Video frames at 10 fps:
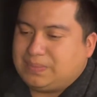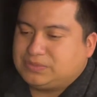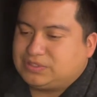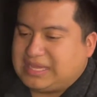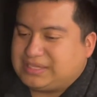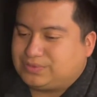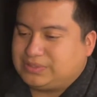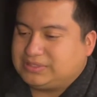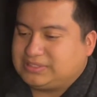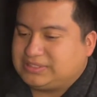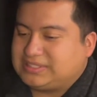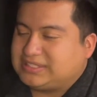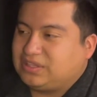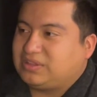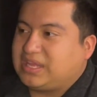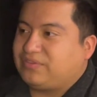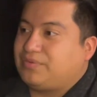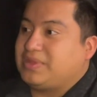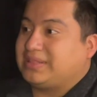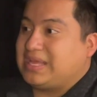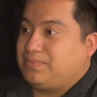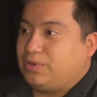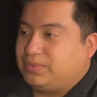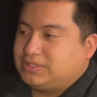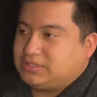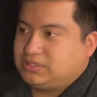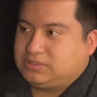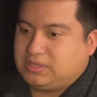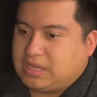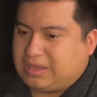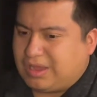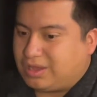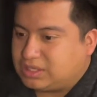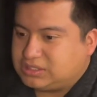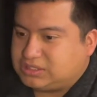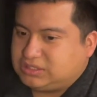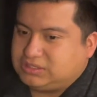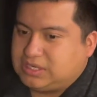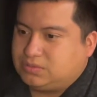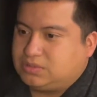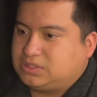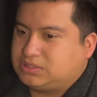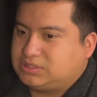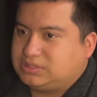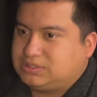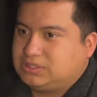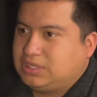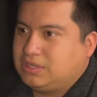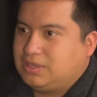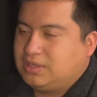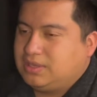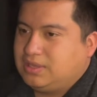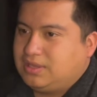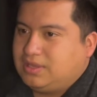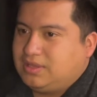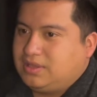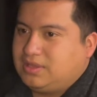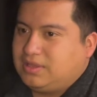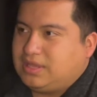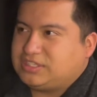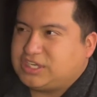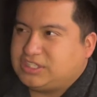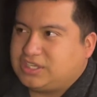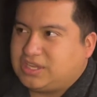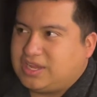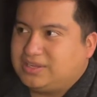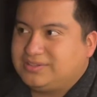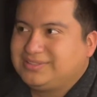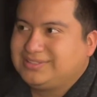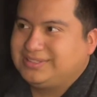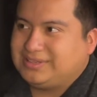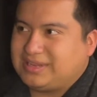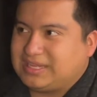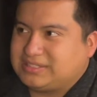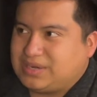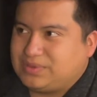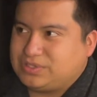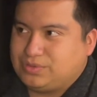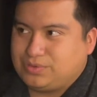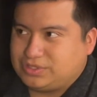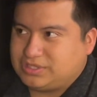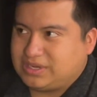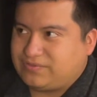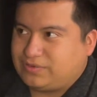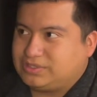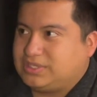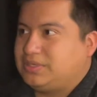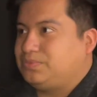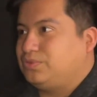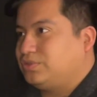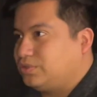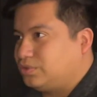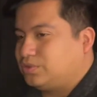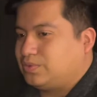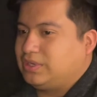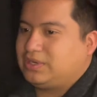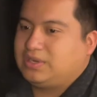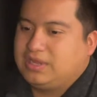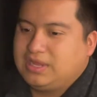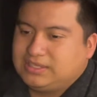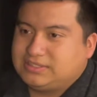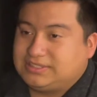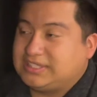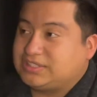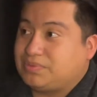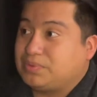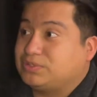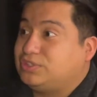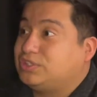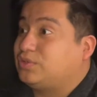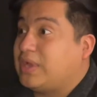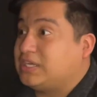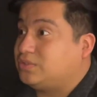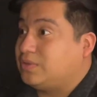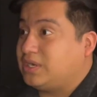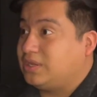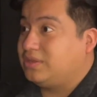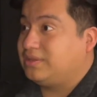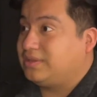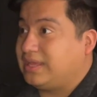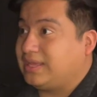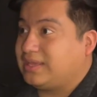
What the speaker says: So that's what success looked like for me at that moment. In college, it was it changed a lot. Like I said, I wanted to do nursing at first, ended up doing social work. Success for me was just graduating. Like,